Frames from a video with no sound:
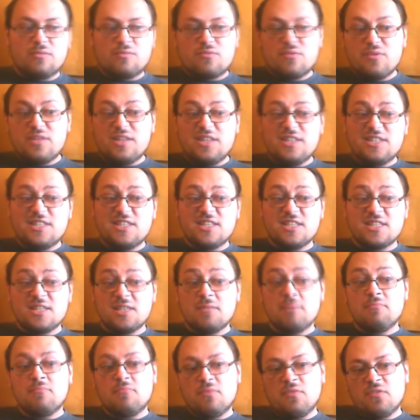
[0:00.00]

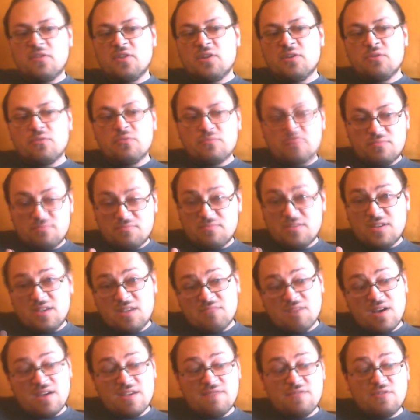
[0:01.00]
criticism, though,
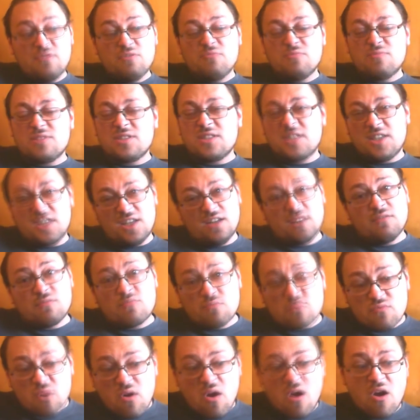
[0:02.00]
in my view, still
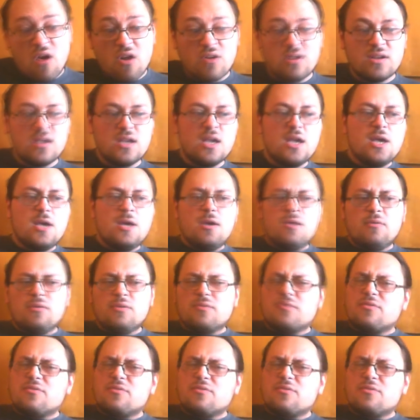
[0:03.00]
wrong. You know,